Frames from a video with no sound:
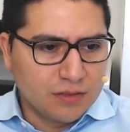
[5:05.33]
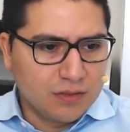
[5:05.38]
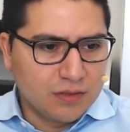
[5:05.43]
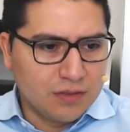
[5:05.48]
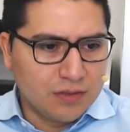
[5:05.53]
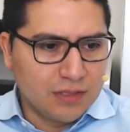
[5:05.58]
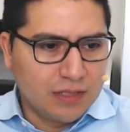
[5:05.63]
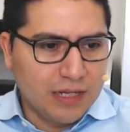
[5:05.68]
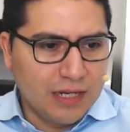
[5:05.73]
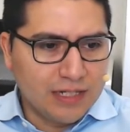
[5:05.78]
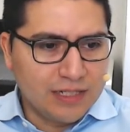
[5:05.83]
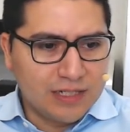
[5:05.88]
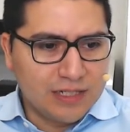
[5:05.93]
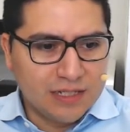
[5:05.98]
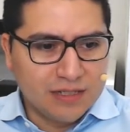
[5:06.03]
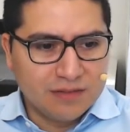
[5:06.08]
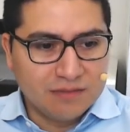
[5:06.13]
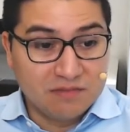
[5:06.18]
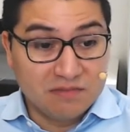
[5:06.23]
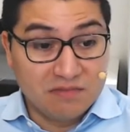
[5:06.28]
actually,
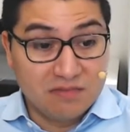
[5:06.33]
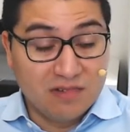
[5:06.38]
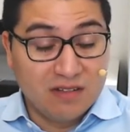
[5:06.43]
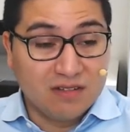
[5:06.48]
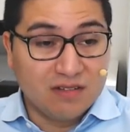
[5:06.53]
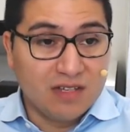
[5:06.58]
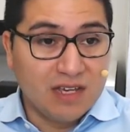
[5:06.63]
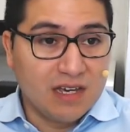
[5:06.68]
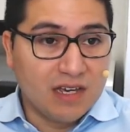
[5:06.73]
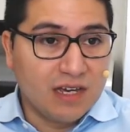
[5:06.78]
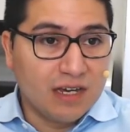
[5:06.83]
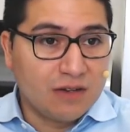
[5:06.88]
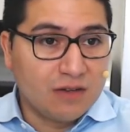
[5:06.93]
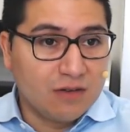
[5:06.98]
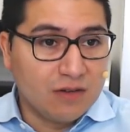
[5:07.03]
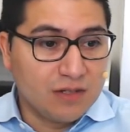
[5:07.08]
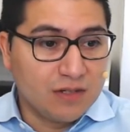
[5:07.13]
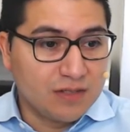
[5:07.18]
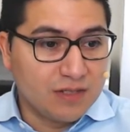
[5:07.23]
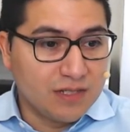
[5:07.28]
well, yeah,
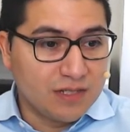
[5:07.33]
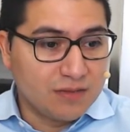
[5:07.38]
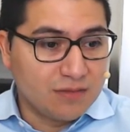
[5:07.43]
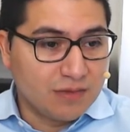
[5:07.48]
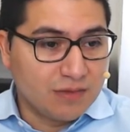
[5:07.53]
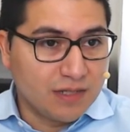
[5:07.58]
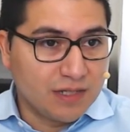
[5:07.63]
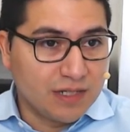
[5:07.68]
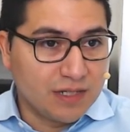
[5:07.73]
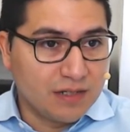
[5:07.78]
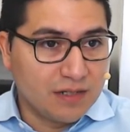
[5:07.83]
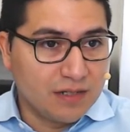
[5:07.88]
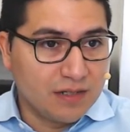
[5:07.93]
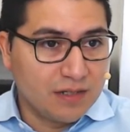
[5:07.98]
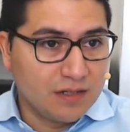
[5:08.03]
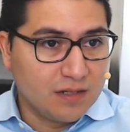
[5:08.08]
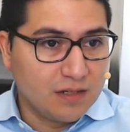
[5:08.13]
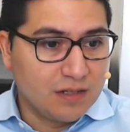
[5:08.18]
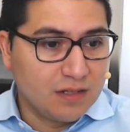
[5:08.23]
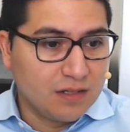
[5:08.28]
according to this one, then
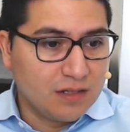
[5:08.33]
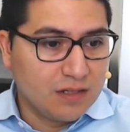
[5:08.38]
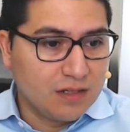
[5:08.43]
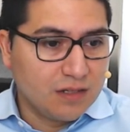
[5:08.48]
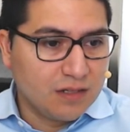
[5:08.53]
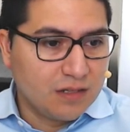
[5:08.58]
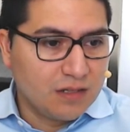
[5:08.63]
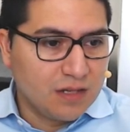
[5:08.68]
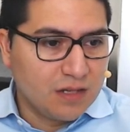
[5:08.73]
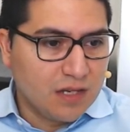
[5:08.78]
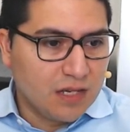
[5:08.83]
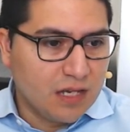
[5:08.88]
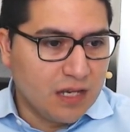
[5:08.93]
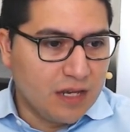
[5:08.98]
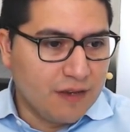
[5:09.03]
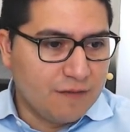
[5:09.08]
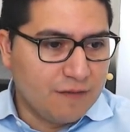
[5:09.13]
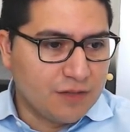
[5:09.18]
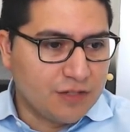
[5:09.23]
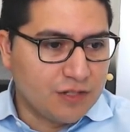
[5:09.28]

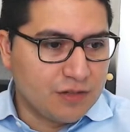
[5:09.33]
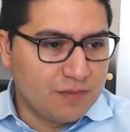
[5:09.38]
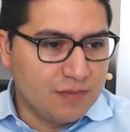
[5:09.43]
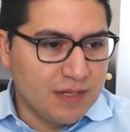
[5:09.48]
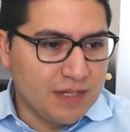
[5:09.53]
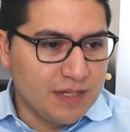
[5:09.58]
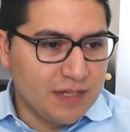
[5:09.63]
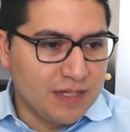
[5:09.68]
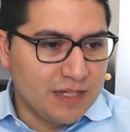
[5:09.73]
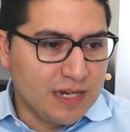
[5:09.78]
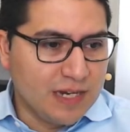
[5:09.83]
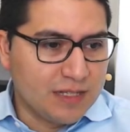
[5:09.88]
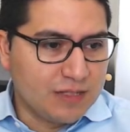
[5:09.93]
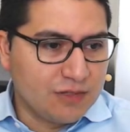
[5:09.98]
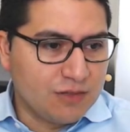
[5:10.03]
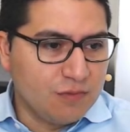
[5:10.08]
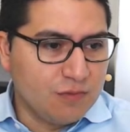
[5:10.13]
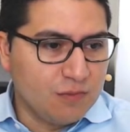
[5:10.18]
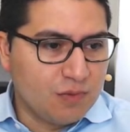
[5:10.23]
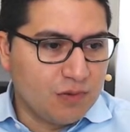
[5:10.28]
if it should be at
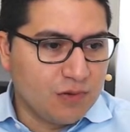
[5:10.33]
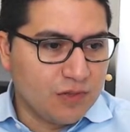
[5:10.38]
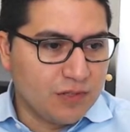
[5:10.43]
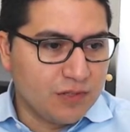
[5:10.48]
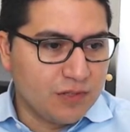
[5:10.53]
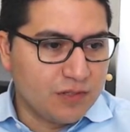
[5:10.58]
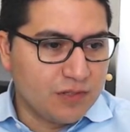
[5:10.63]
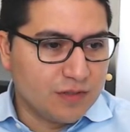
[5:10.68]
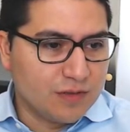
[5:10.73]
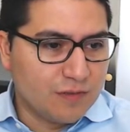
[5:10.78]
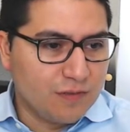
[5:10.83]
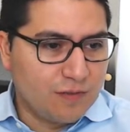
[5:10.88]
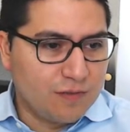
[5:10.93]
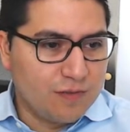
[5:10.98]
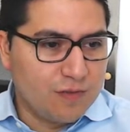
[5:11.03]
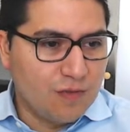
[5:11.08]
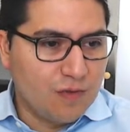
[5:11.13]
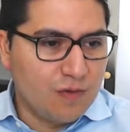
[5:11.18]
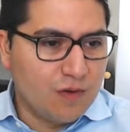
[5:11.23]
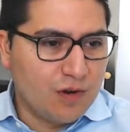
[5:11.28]

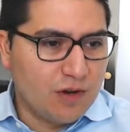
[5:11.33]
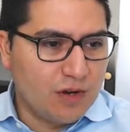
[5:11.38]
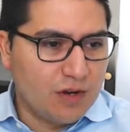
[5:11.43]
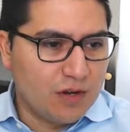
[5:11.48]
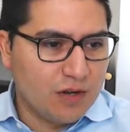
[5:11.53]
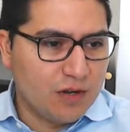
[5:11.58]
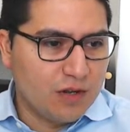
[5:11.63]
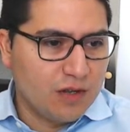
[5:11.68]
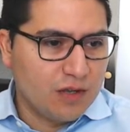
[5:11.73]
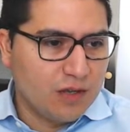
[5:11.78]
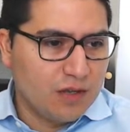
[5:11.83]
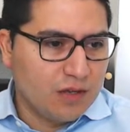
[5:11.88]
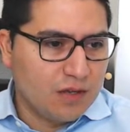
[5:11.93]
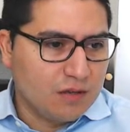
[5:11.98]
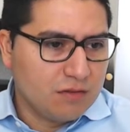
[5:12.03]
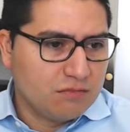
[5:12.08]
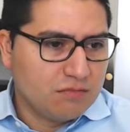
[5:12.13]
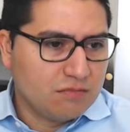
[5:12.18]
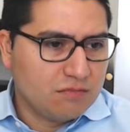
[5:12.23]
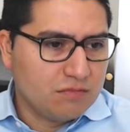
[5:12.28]
2.4,
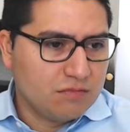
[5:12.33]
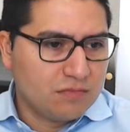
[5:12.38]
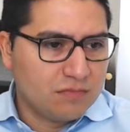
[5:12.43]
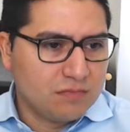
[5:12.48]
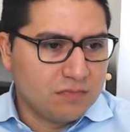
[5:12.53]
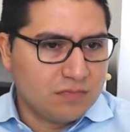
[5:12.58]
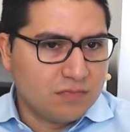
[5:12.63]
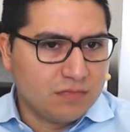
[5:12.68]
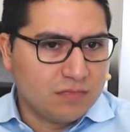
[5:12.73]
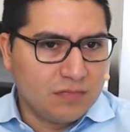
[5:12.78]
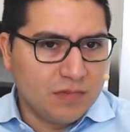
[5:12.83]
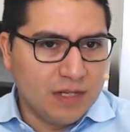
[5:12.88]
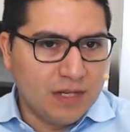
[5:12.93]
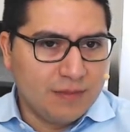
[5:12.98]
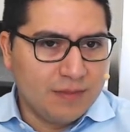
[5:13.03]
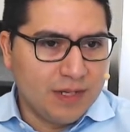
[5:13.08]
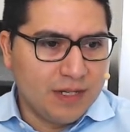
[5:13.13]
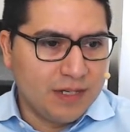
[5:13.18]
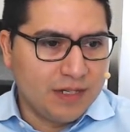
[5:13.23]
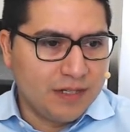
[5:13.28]
I
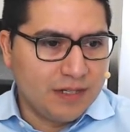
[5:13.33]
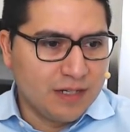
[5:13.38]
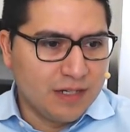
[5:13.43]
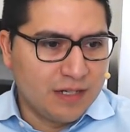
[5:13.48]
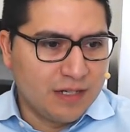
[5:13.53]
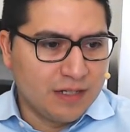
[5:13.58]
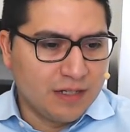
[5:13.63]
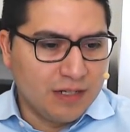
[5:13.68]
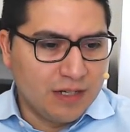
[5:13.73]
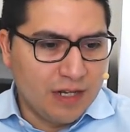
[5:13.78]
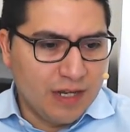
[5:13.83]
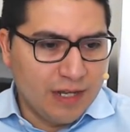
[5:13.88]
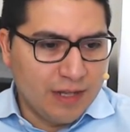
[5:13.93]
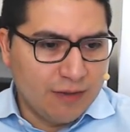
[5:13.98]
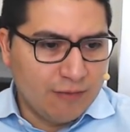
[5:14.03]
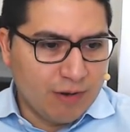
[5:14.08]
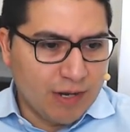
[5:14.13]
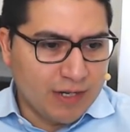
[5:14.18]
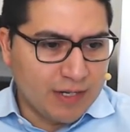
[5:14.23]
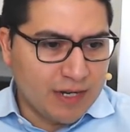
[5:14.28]
mean, and
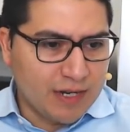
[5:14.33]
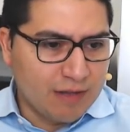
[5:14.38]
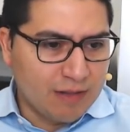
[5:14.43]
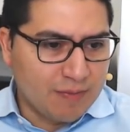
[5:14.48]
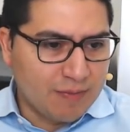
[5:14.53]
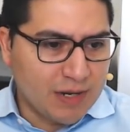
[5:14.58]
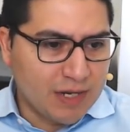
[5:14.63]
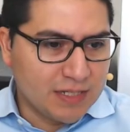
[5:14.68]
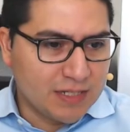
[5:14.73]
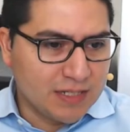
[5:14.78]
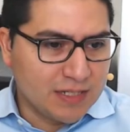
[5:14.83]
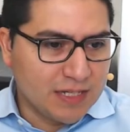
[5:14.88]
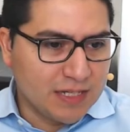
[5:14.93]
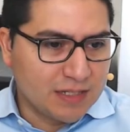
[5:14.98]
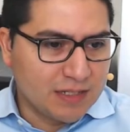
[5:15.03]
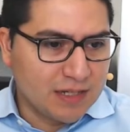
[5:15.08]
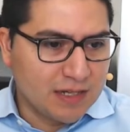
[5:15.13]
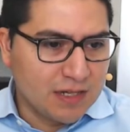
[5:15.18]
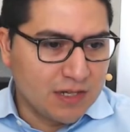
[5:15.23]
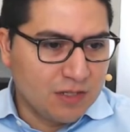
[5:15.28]
right now the price is at
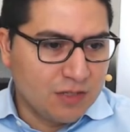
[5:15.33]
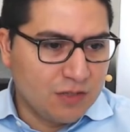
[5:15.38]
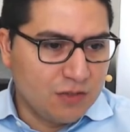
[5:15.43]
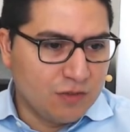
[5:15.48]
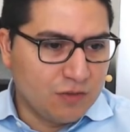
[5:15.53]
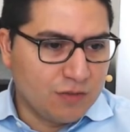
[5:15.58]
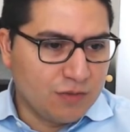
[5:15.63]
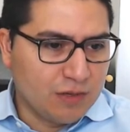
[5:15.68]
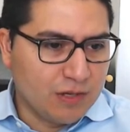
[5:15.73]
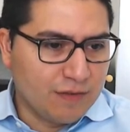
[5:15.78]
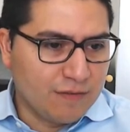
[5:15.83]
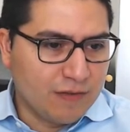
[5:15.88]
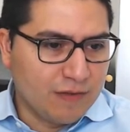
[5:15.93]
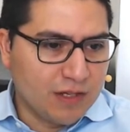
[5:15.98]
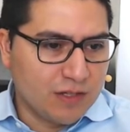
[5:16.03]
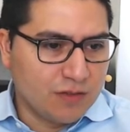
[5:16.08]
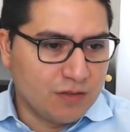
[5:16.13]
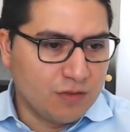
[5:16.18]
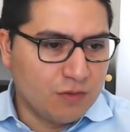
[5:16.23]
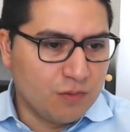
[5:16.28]

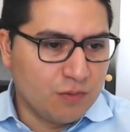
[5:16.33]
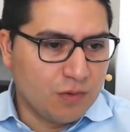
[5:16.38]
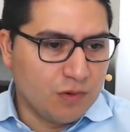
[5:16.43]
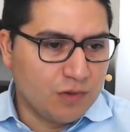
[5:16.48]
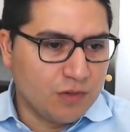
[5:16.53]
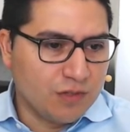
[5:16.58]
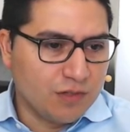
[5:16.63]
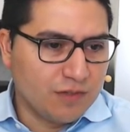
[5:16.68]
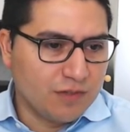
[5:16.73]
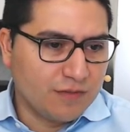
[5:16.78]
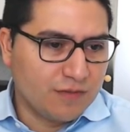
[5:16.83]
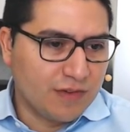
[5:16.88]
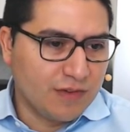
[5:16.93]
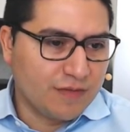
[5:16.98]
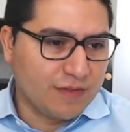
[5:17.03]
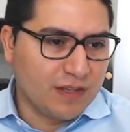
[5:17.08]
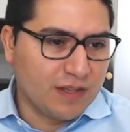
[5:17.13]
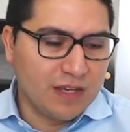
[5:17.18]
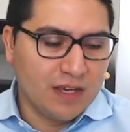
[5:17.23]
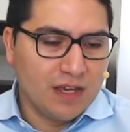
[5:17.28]
225,
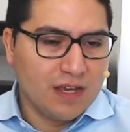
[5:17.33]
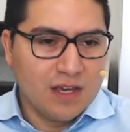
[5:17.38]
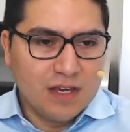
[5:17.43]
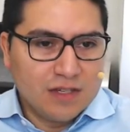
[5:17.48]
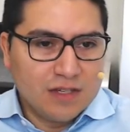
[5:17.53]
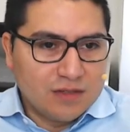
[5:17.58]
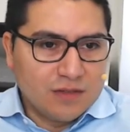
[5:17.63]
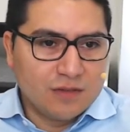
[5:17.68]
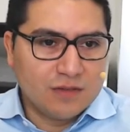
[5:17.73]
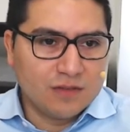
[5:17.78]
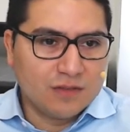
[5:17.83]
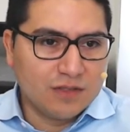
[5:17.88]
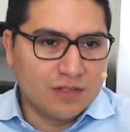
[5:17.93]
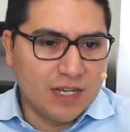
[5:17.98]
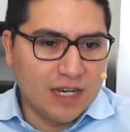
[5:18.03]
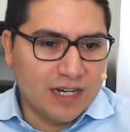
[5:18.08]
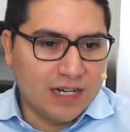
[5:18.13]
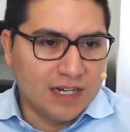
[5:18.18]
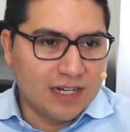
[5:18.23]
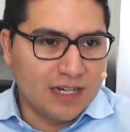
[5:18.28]
2.50. So
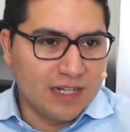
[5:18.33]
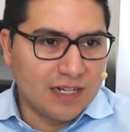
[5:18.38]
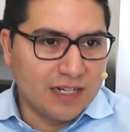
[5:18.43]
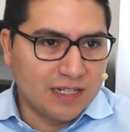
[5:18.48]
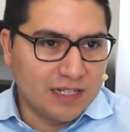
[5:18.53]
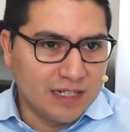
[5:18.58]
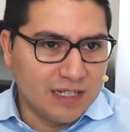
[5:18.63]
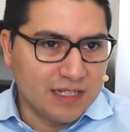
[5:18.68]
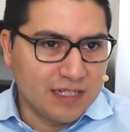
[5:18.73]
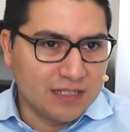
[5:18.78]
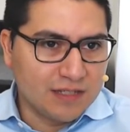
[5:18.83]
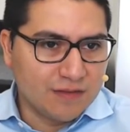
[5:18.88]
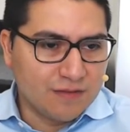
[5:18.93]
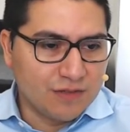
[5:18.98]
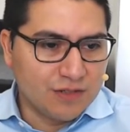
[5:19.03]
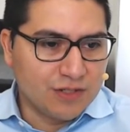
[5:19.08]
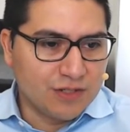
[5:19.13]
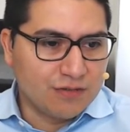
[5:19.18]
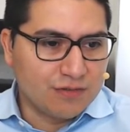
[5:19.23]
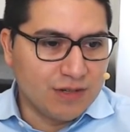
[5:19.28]
technically, at least if we
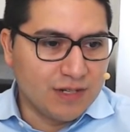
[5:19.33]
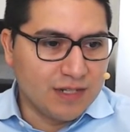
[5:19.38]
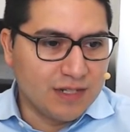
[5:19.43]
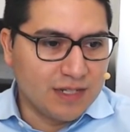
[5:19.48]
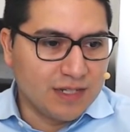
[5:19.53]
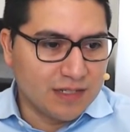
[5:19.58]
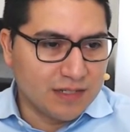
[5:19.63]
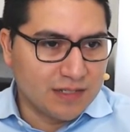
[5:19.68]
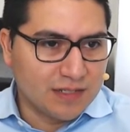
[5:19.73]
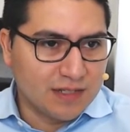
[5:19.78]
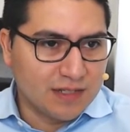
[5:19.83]
just read this